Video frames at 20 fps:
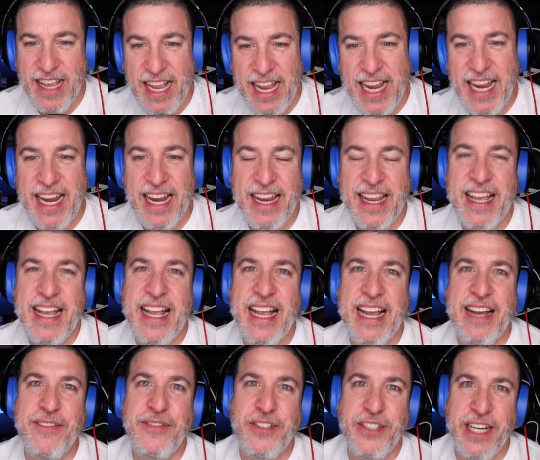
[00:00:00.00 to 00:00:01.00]
Hey,
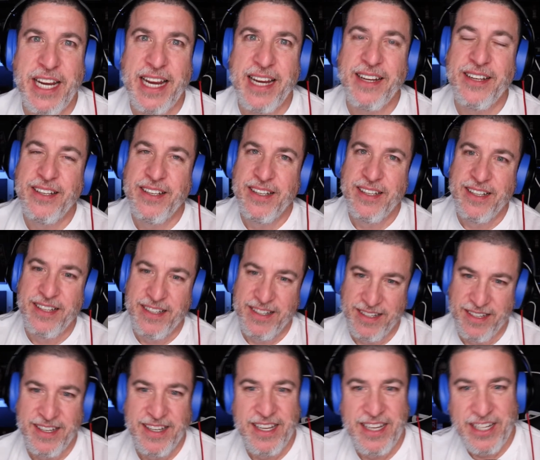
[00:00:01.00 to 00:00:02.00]
FJ,
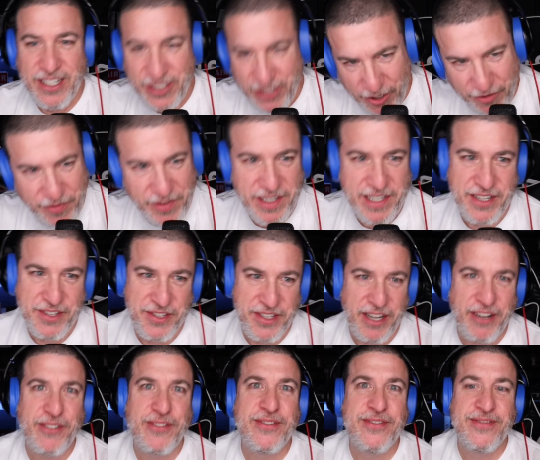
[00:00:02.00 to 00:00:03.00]
go fuck
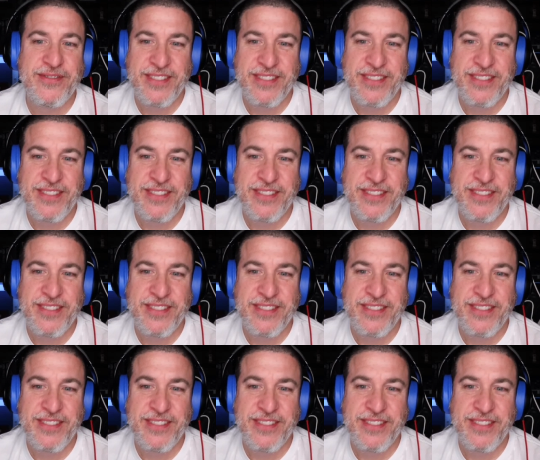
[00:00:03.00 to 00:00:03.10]
yourself.